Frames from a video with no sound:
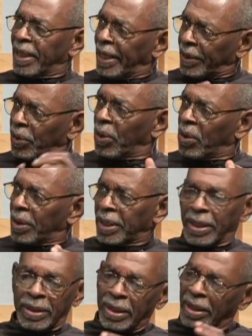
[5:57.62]
ignored.
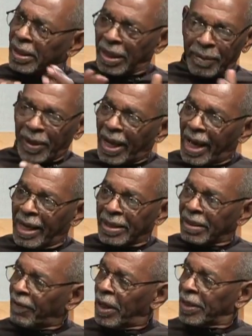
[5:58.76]
It destabilized,
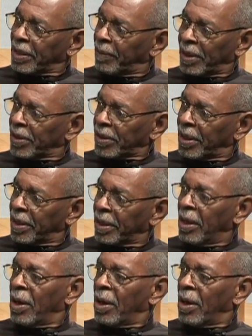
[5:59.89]
as far as they were concerned,